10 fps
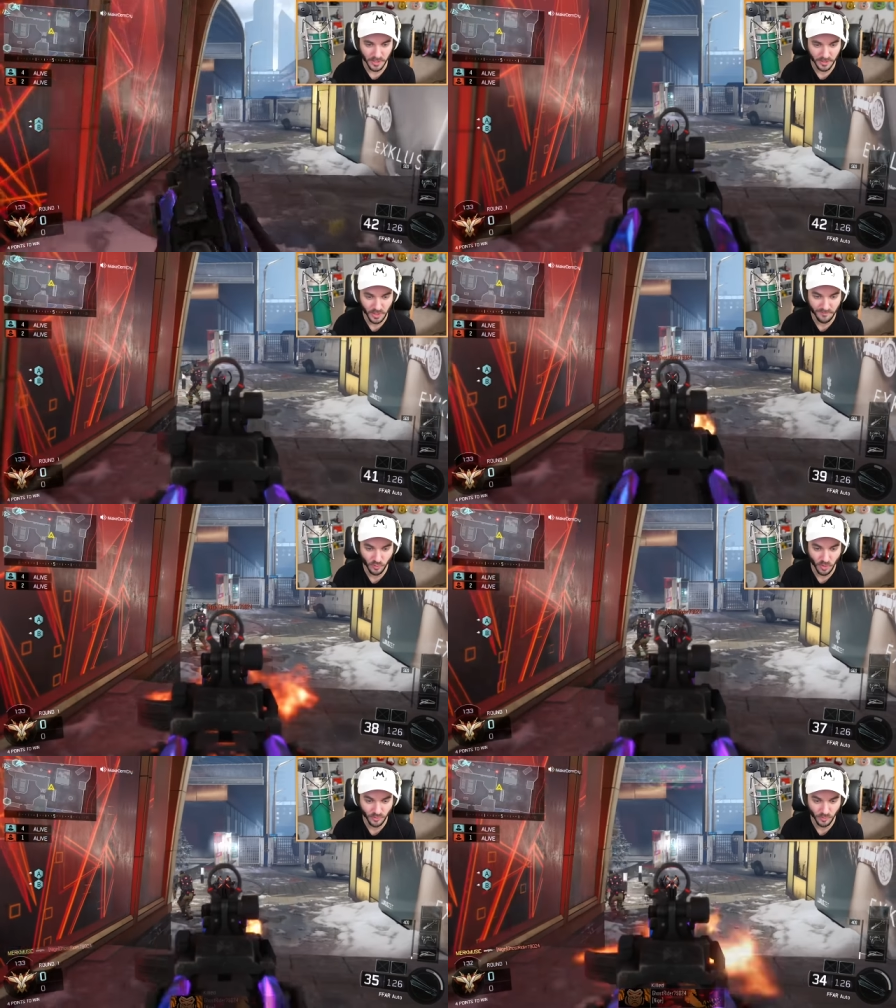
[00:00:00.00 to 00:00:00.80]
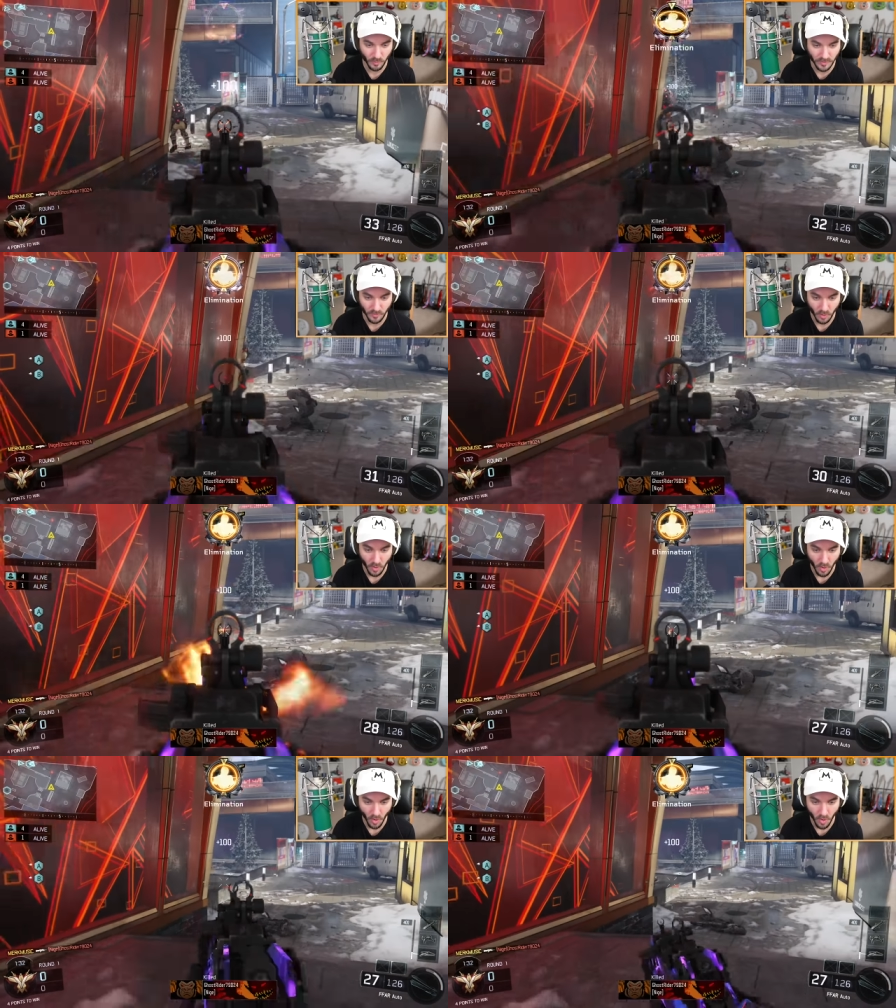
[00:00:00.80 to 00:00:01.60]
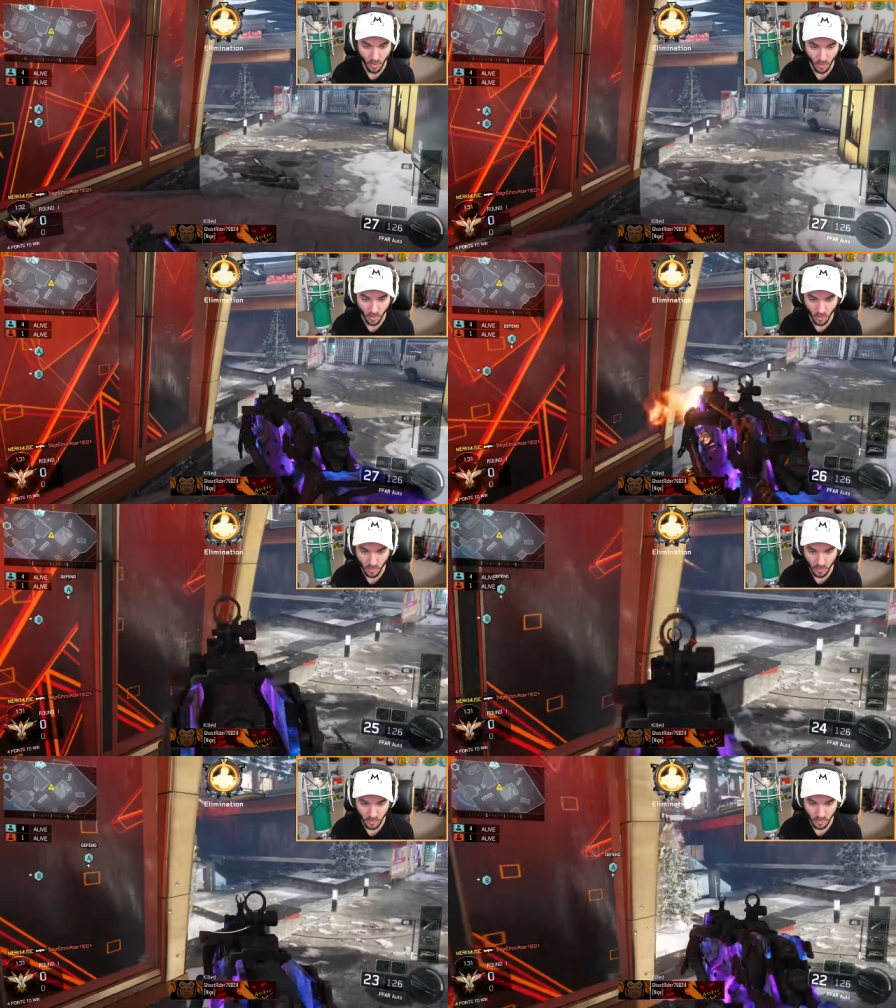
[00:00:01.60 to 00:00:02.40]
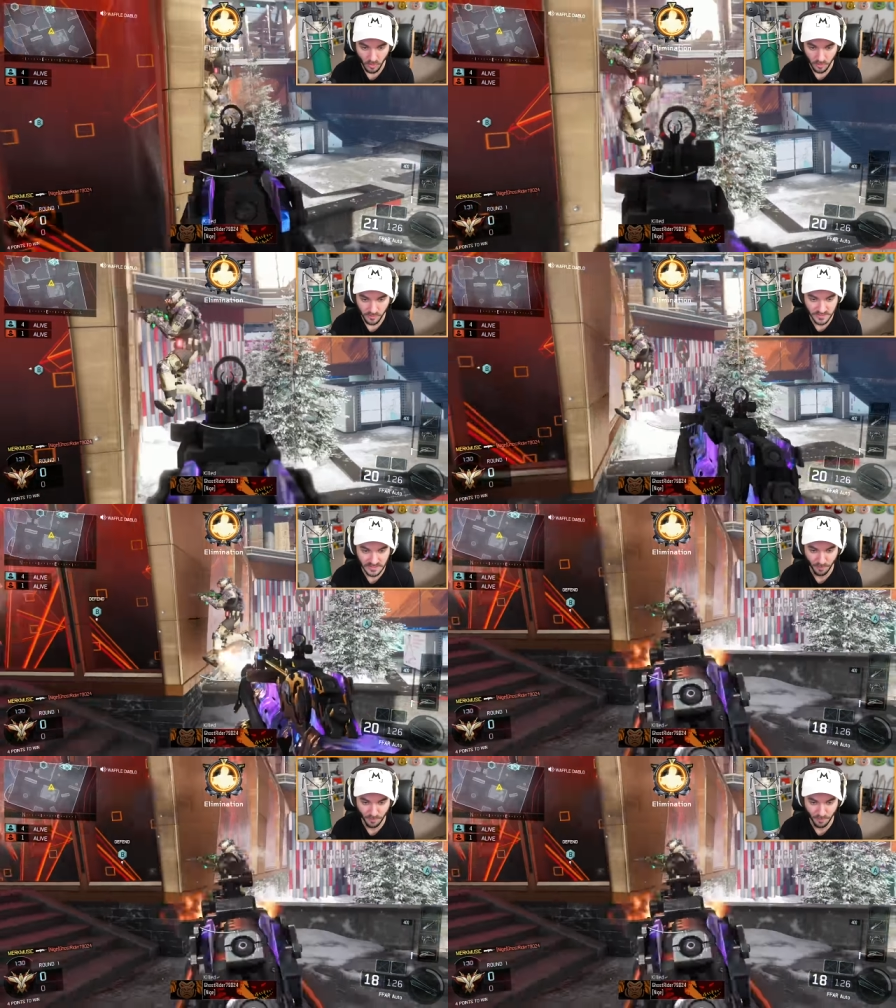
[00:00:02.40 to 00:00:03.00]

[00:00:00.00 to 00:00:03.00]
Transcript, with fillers: it off, Call of Duty. Wait. These guys are